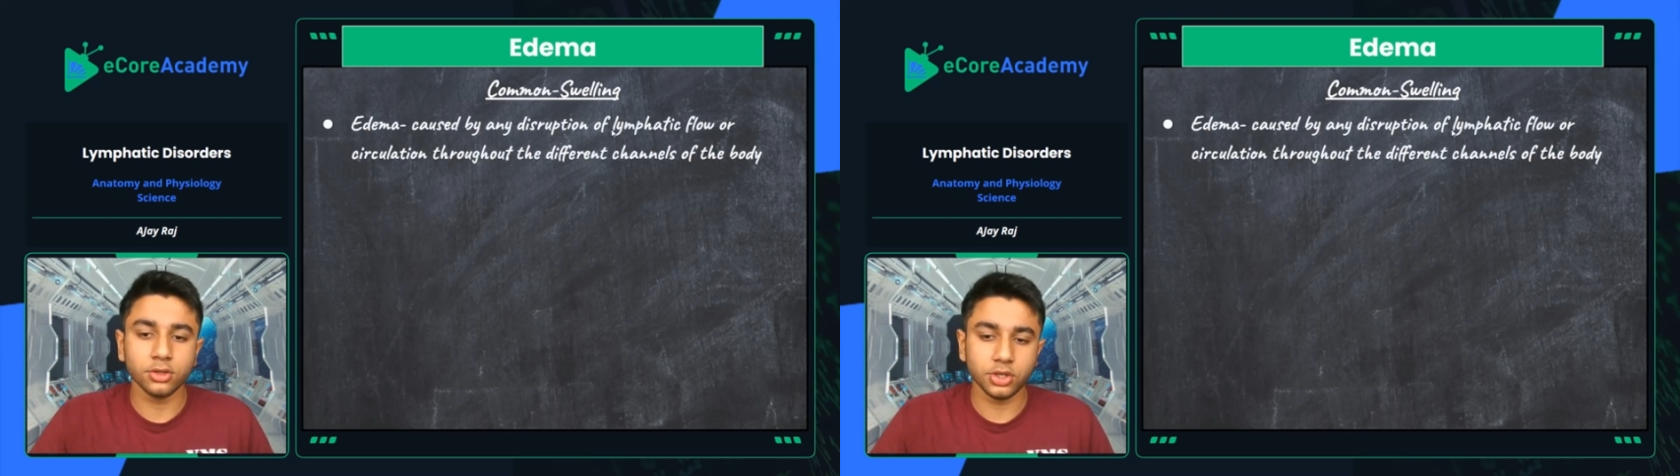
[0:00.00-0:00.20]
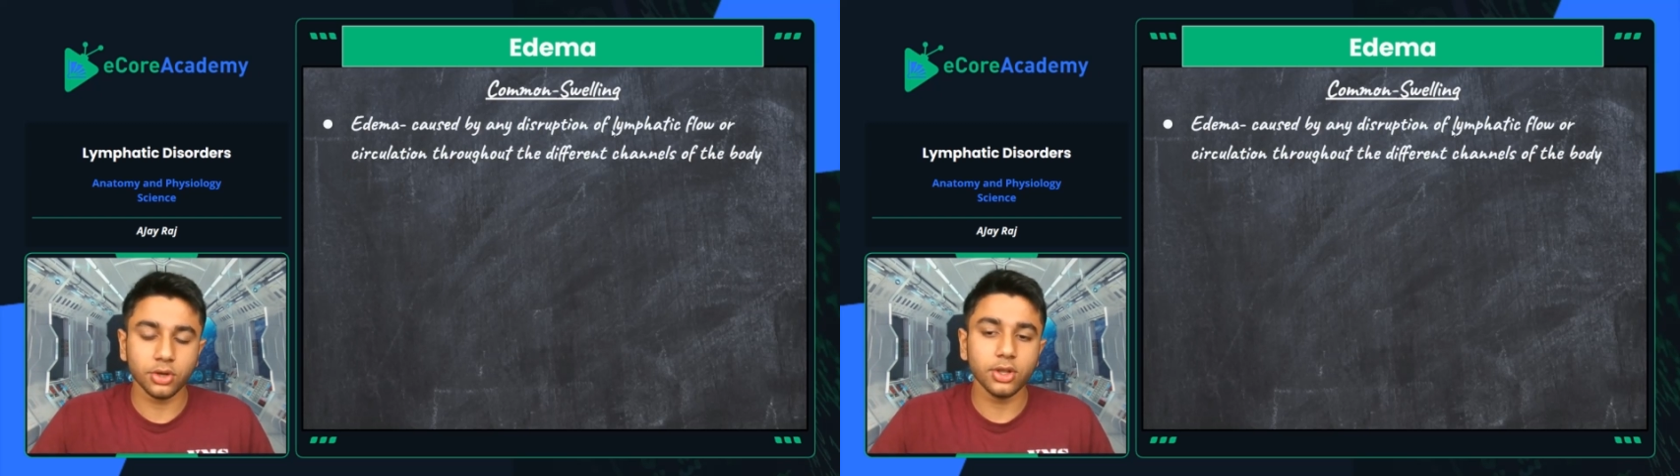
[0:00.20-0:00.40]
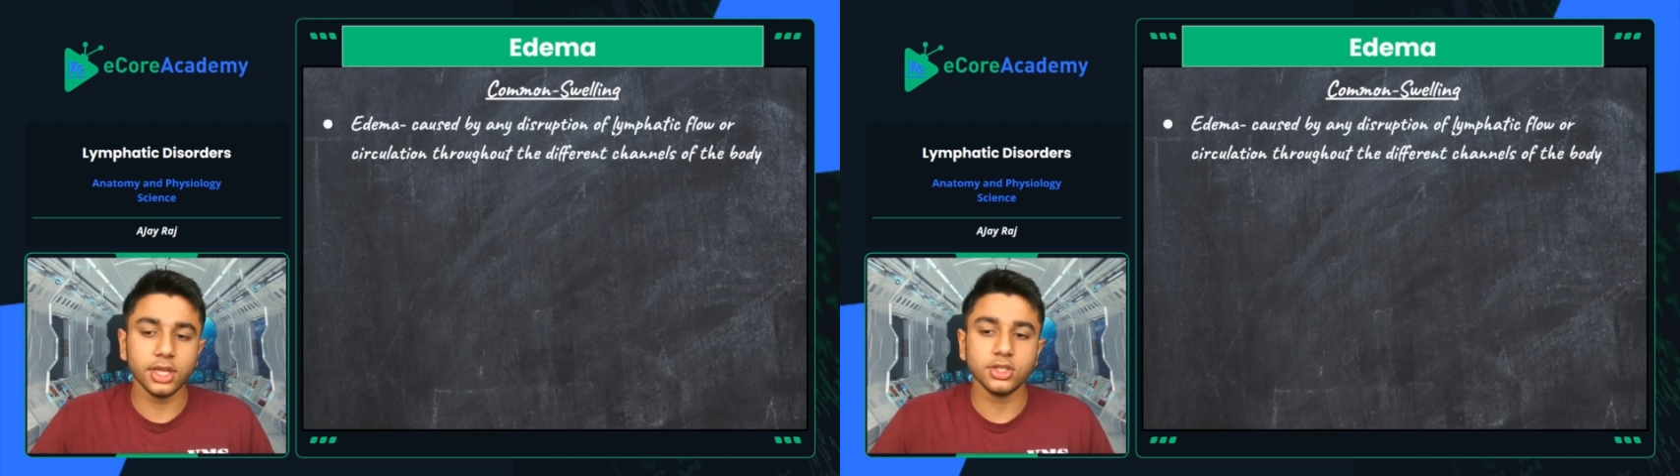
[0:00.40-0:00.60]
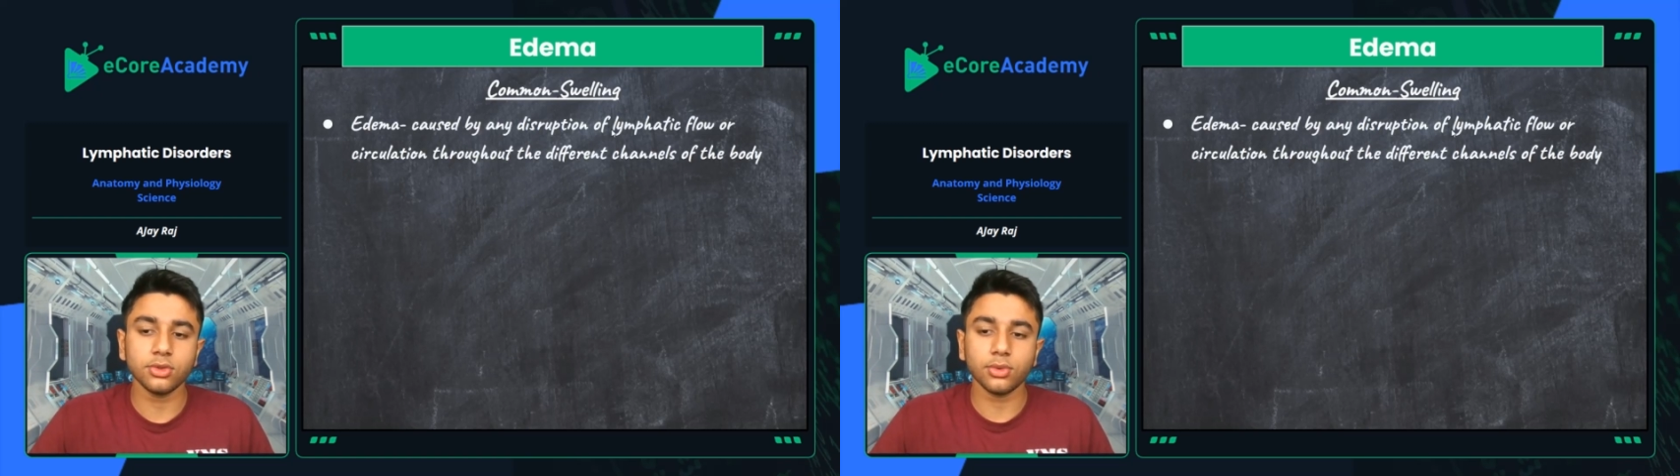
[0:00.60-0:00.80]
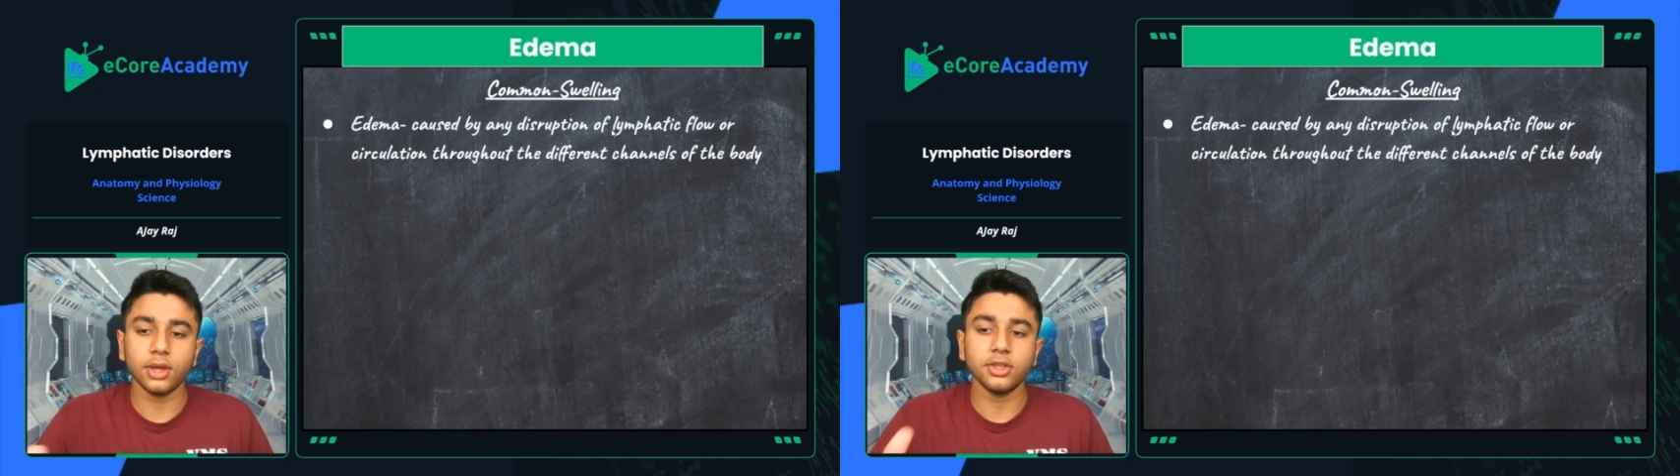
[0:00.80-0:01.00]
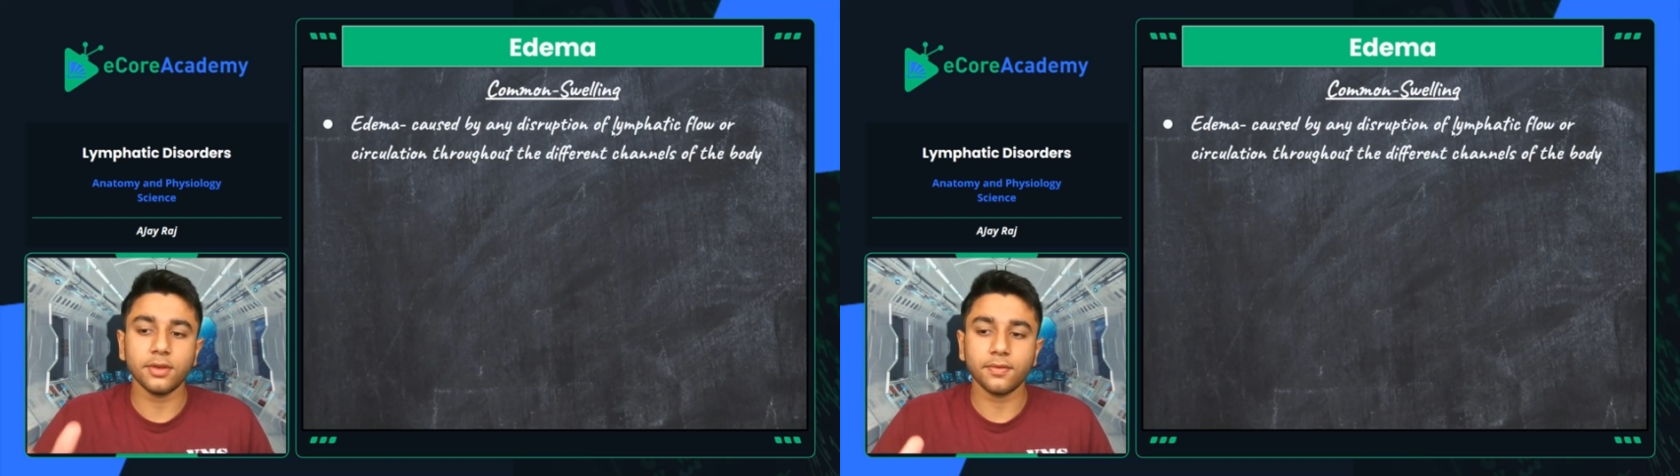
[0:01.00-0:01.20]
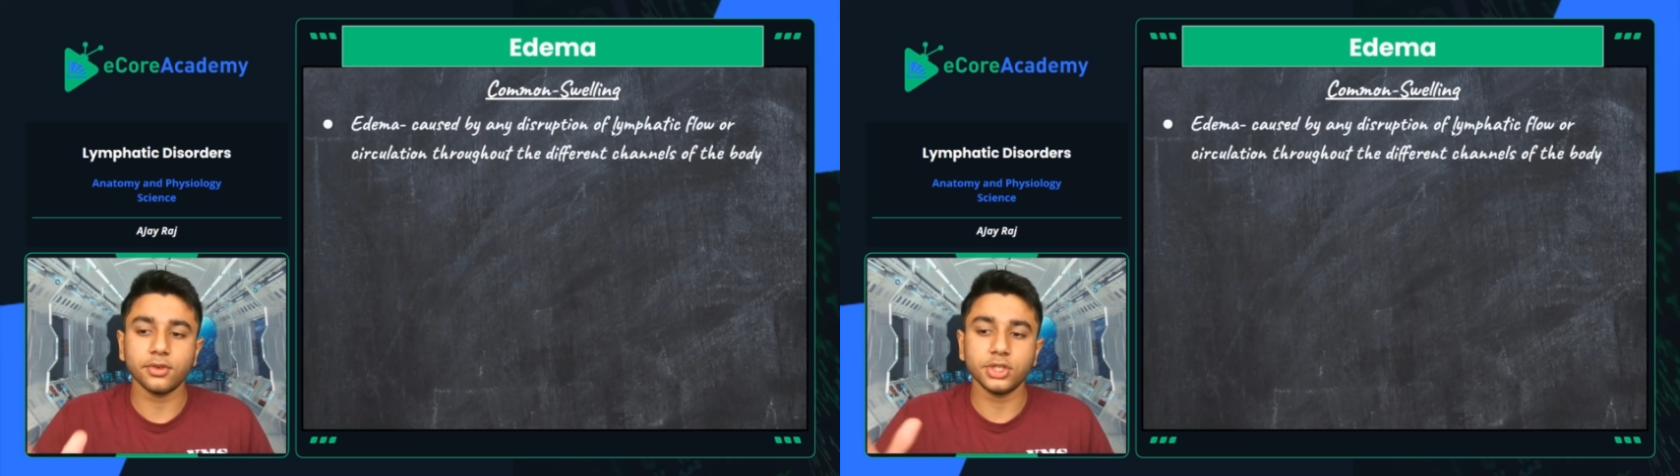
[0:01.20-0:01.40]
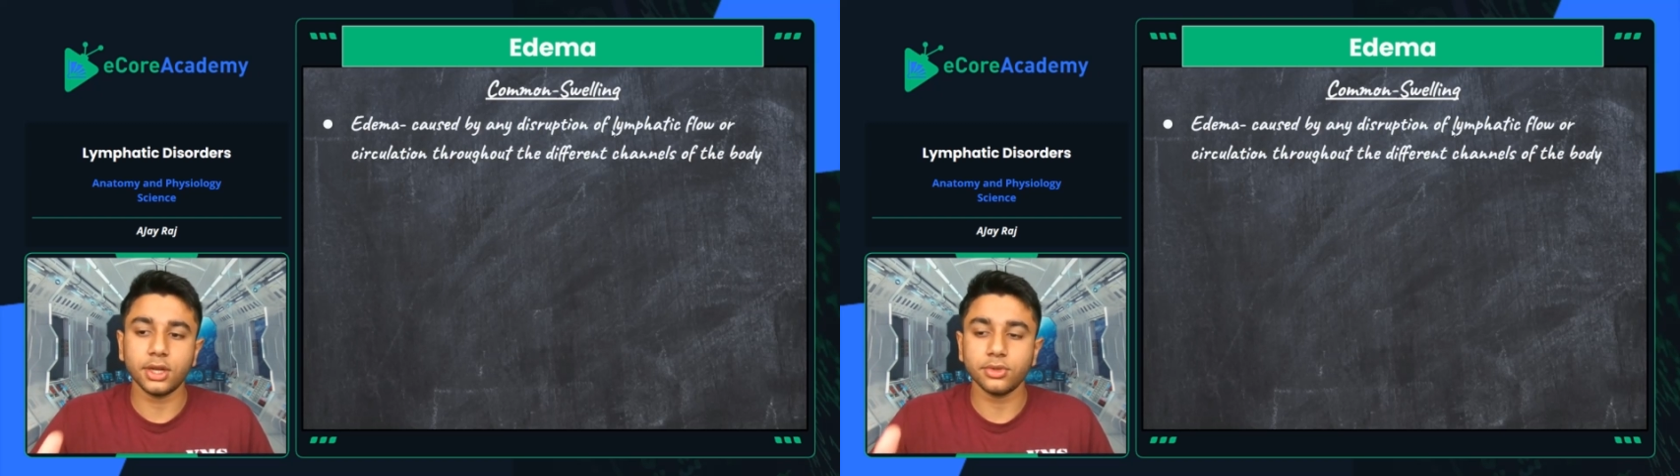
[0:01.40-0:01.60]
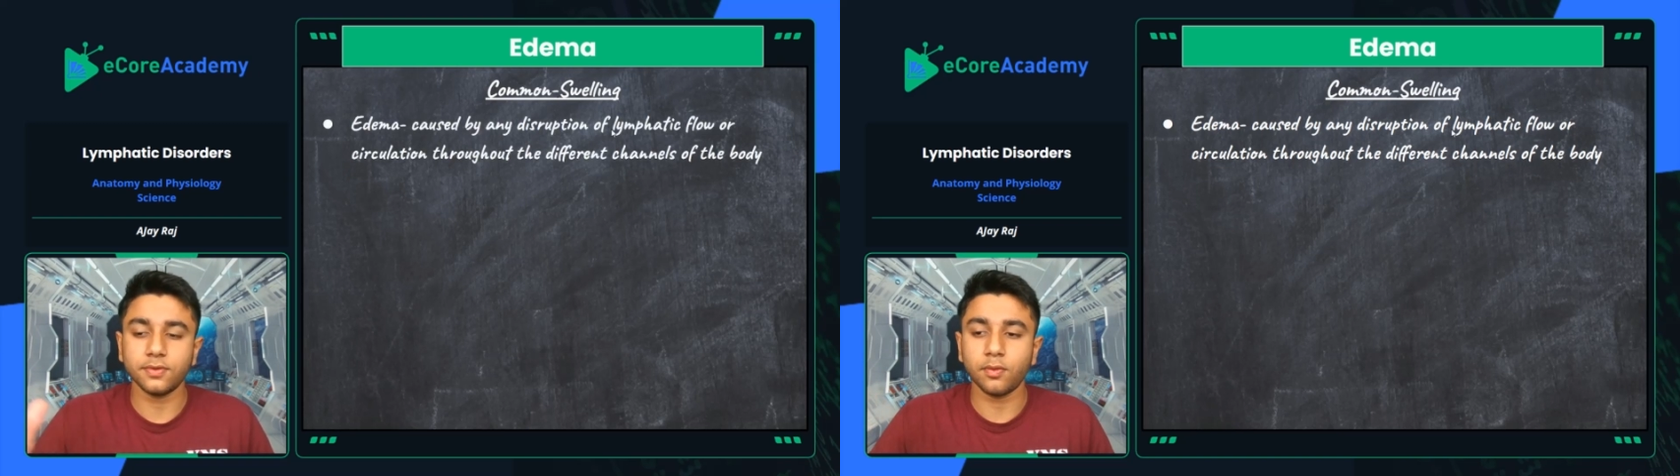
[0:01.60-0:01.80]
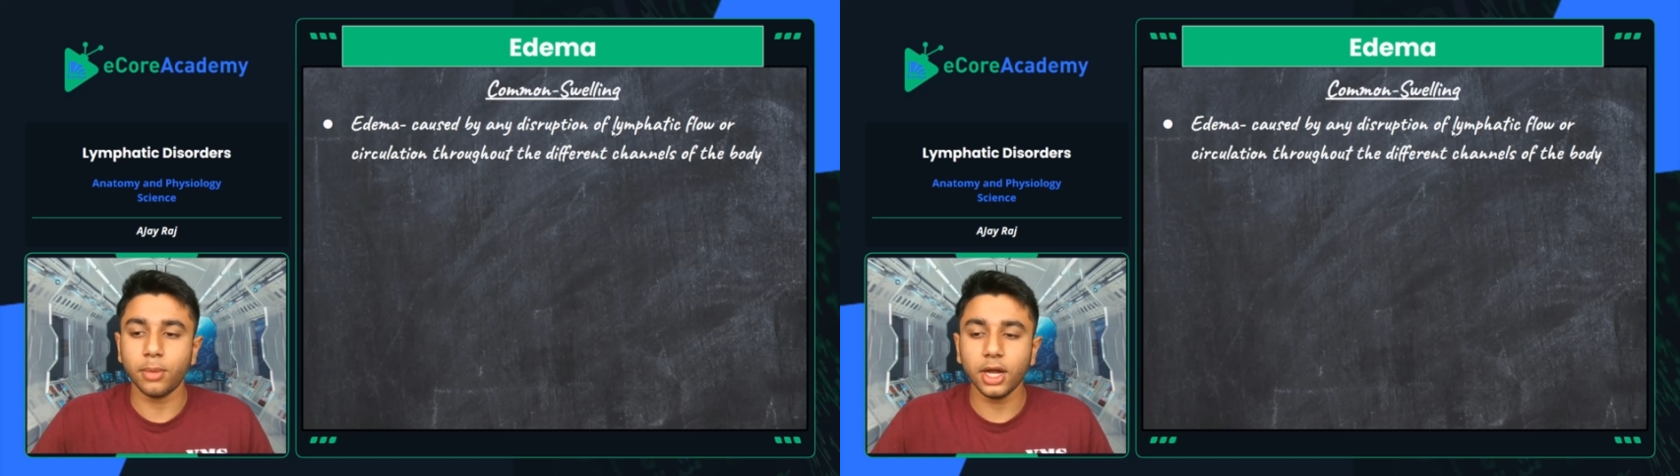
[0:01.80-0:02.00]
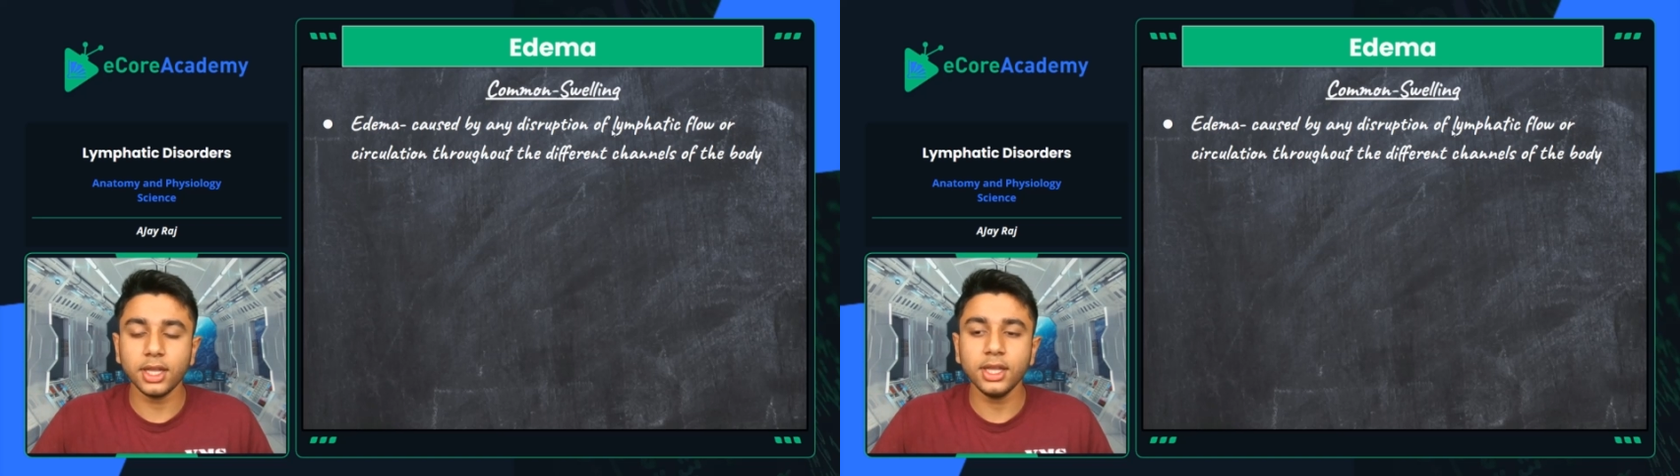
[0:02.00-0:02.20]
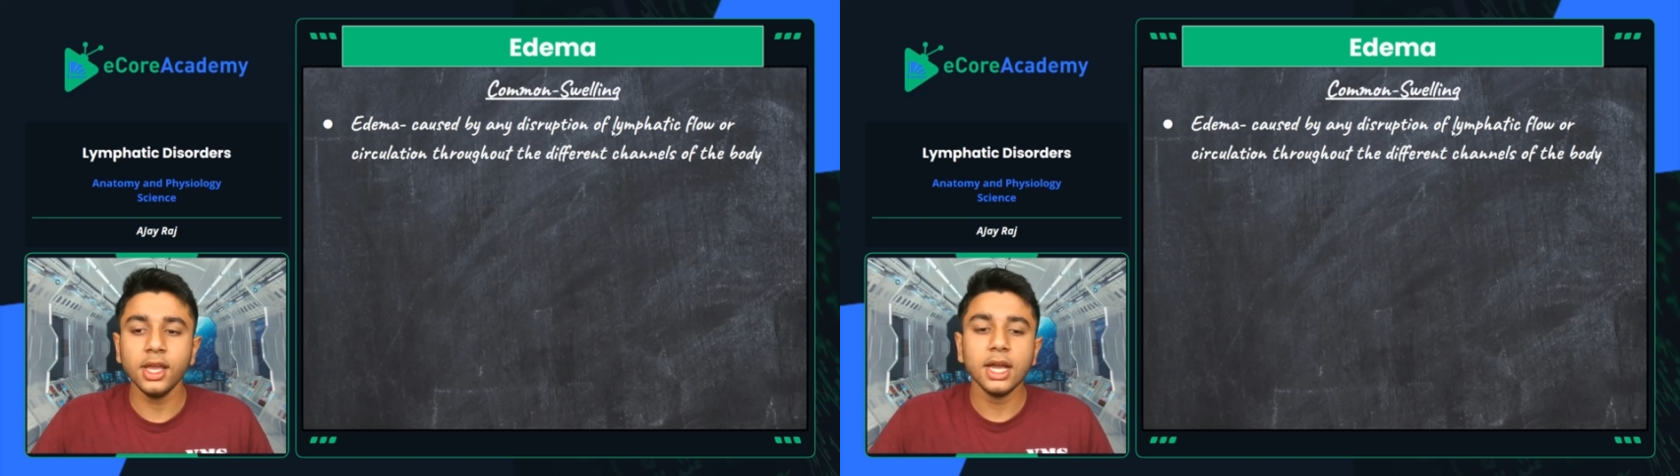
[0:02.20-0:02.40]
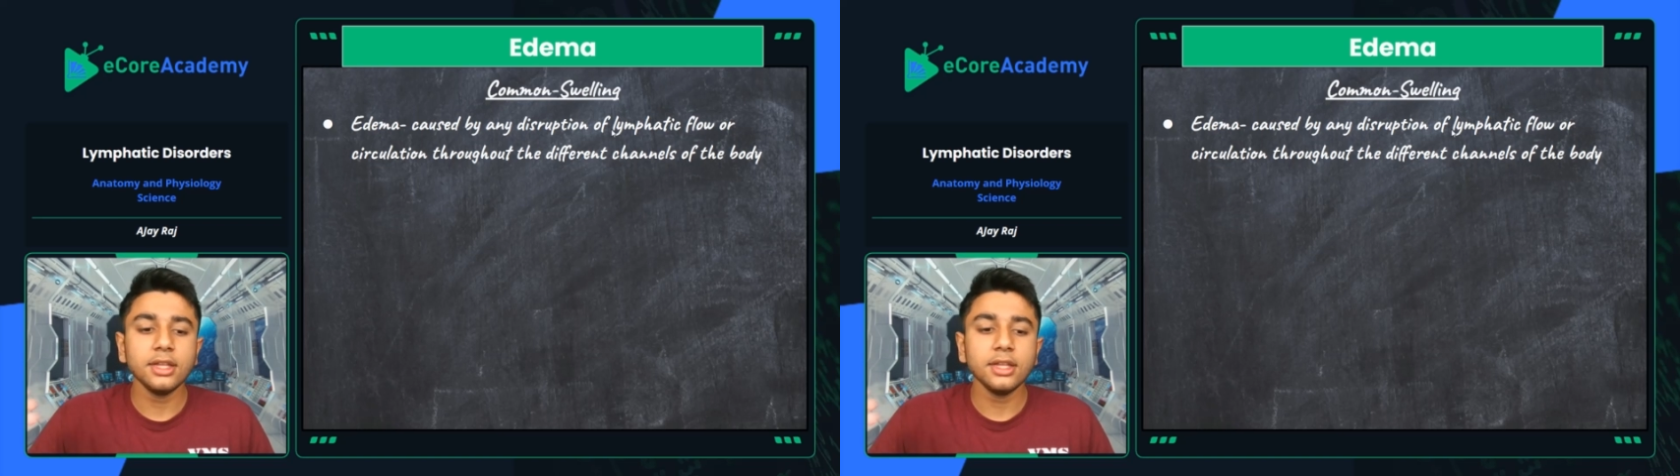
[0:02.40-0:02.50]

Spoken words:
circulation throughout the different channels of the body.